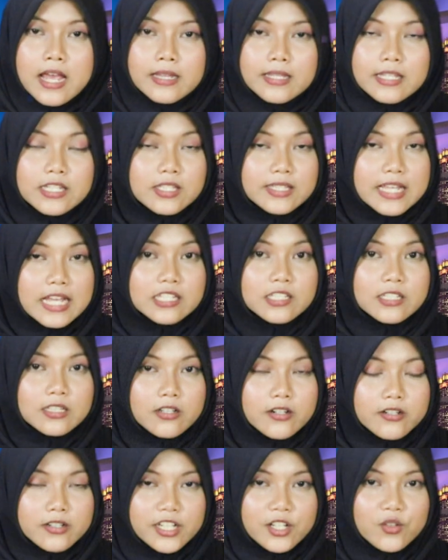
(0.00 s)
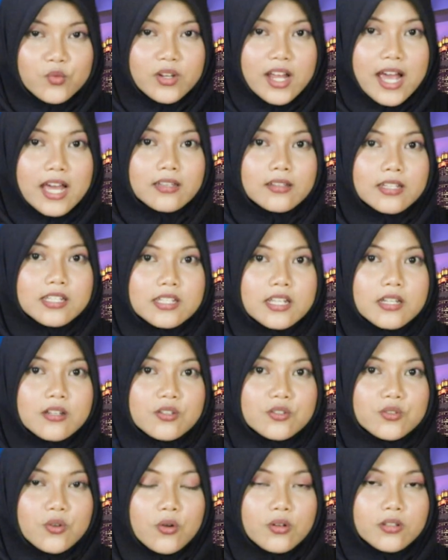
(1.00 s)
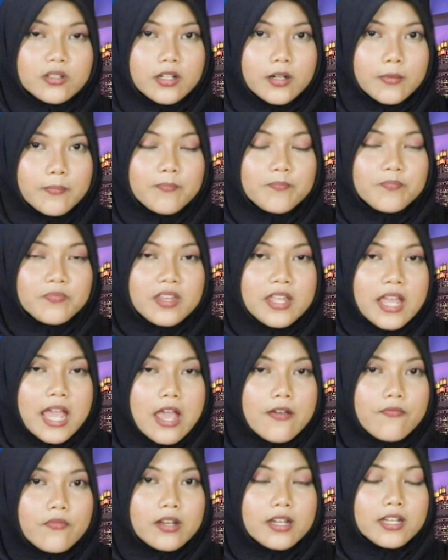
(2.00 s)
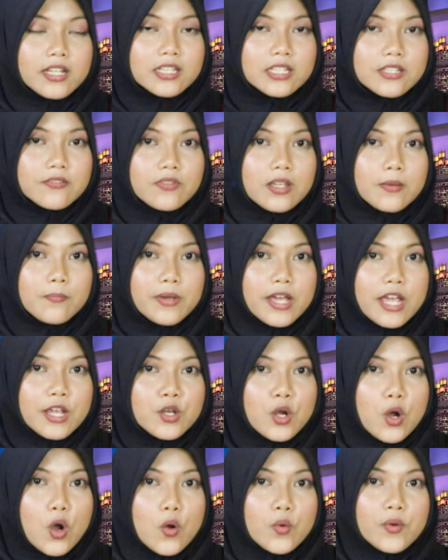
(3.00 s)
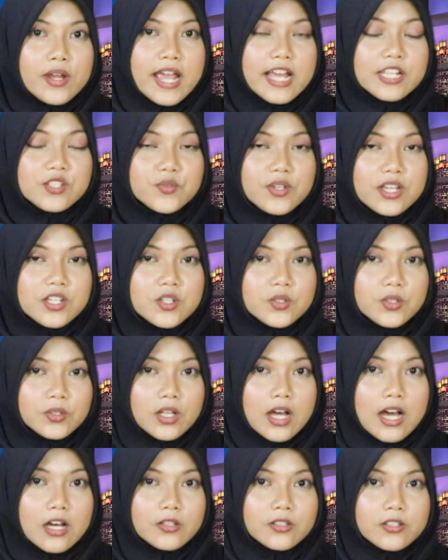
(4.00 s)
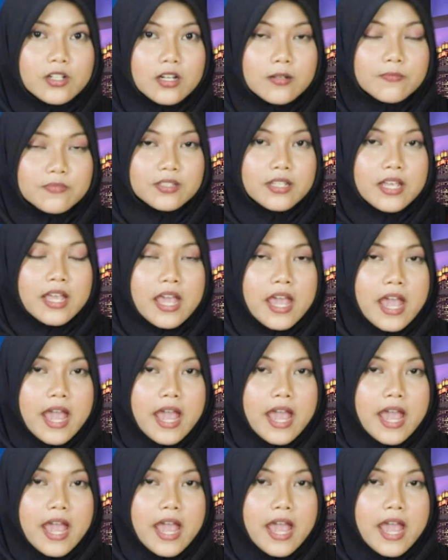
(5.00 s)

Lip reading: distance learning will at least in the short term have a negative impact on educational outcomes